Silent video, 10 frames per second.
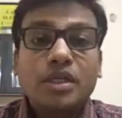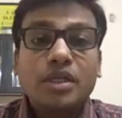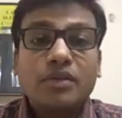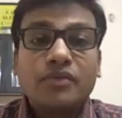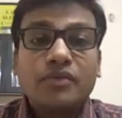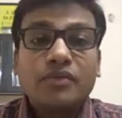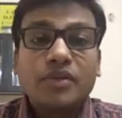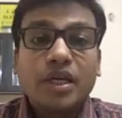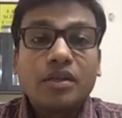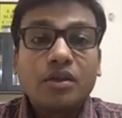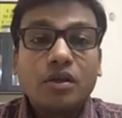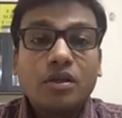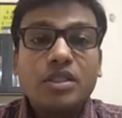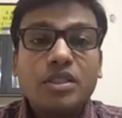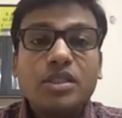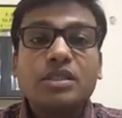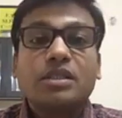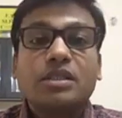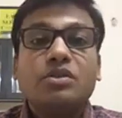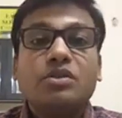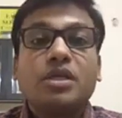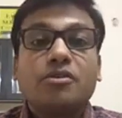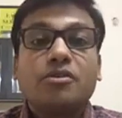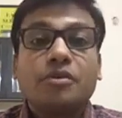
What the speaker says: technologies, new set of